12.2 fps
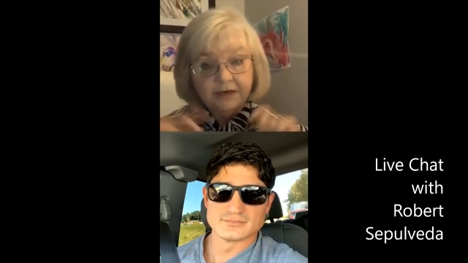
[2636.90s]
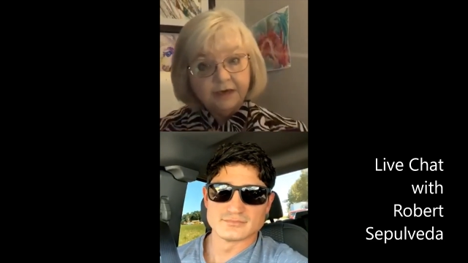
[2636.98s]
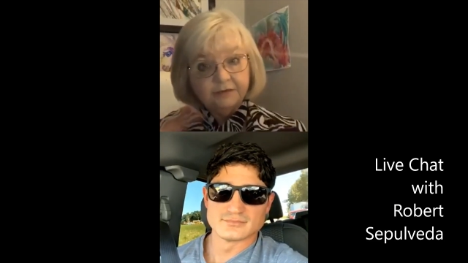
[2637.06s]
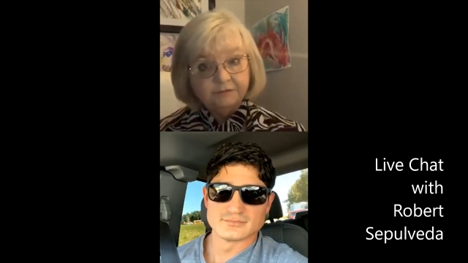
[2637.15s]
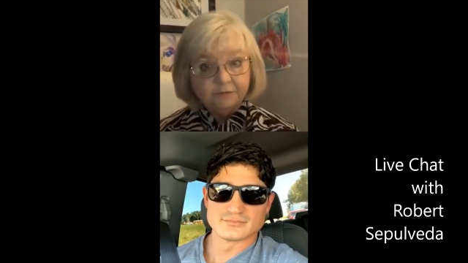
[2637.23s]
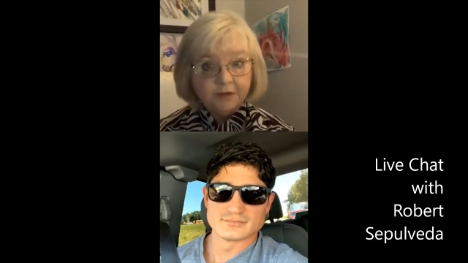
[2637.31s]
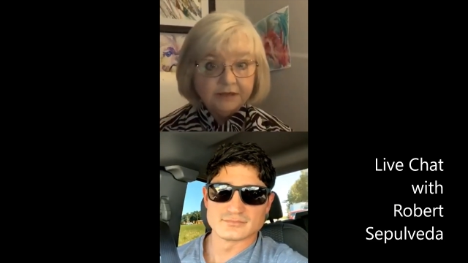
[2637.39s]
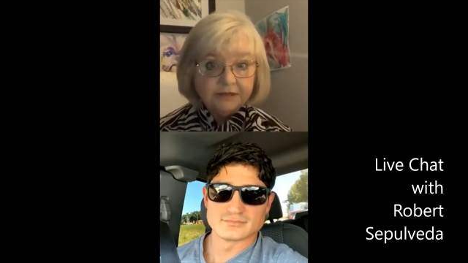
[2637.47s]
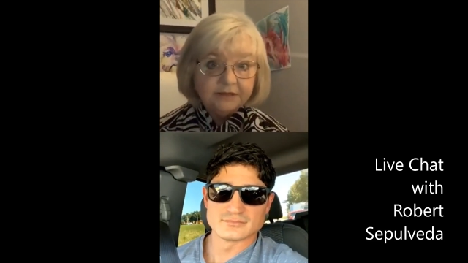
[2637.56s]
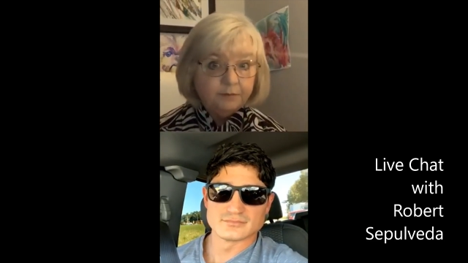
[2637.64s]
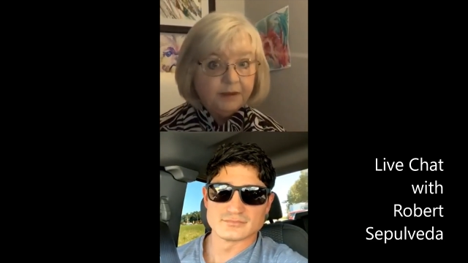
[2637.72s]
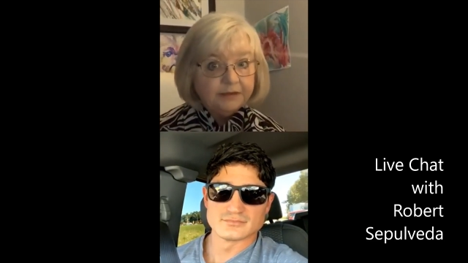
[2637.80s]
Speaker 1: answered back
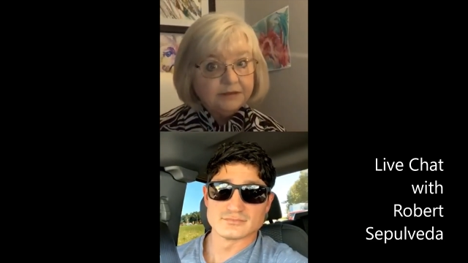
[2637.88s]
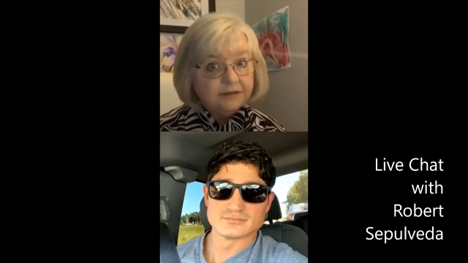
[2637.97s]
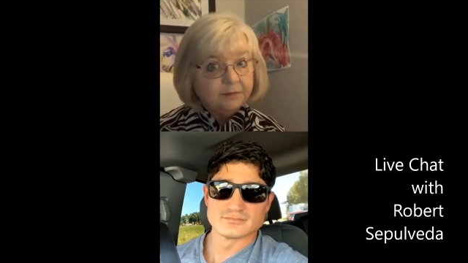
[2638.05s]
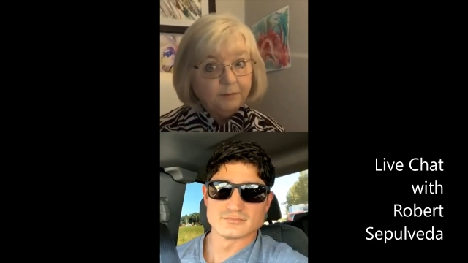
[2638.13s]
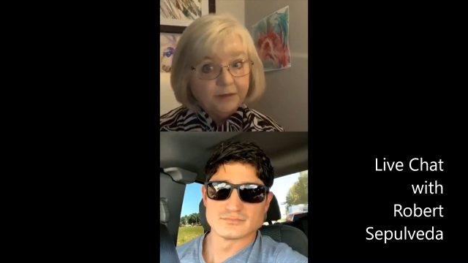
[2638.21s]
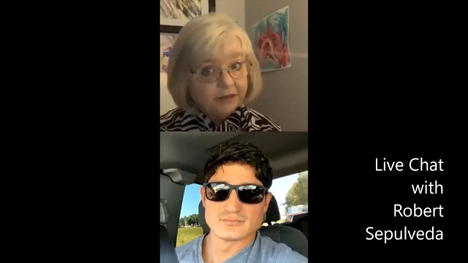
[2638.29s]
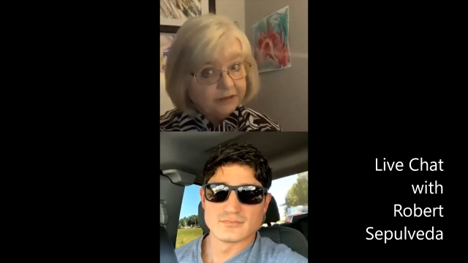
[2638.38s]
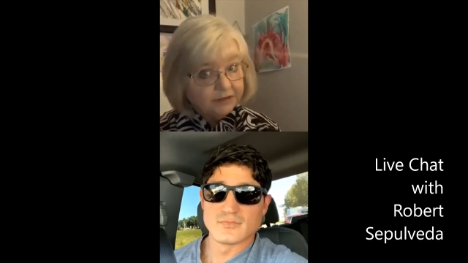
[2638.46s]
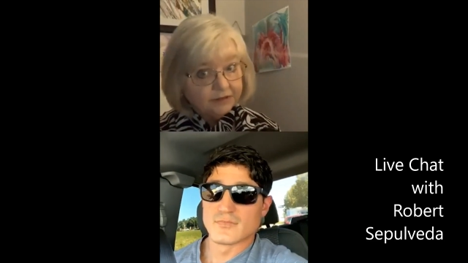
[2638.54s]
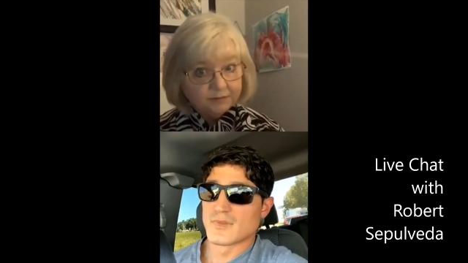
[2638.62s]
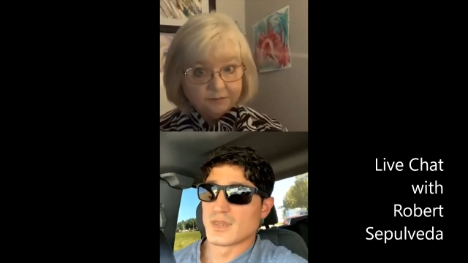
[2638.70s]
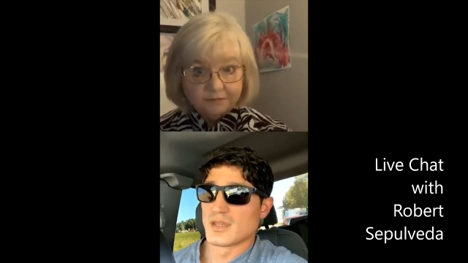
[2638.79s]
to them because
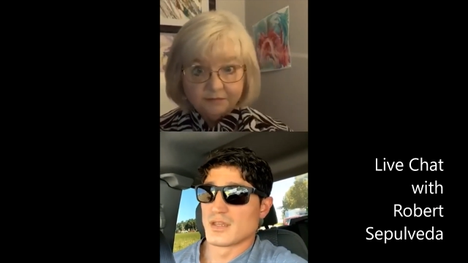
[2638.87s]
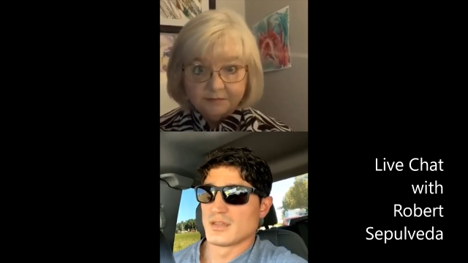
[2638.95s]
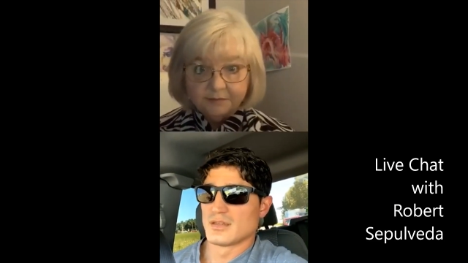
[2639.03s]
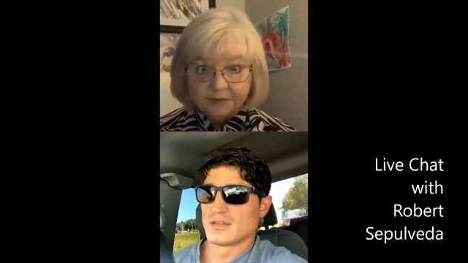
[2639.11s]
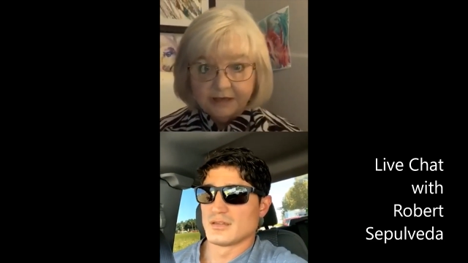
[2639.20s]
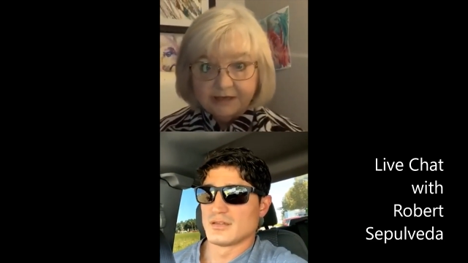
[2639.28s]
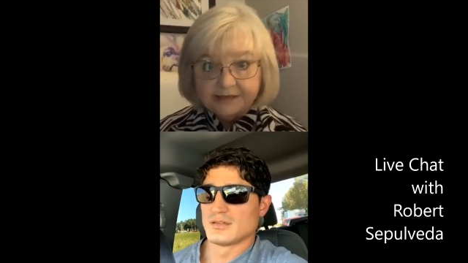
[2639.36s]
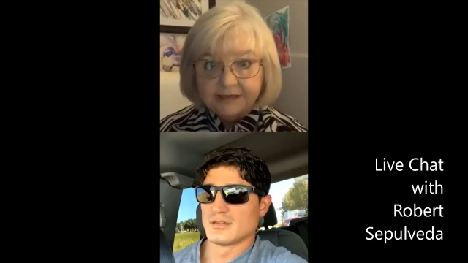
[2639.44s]
it's him,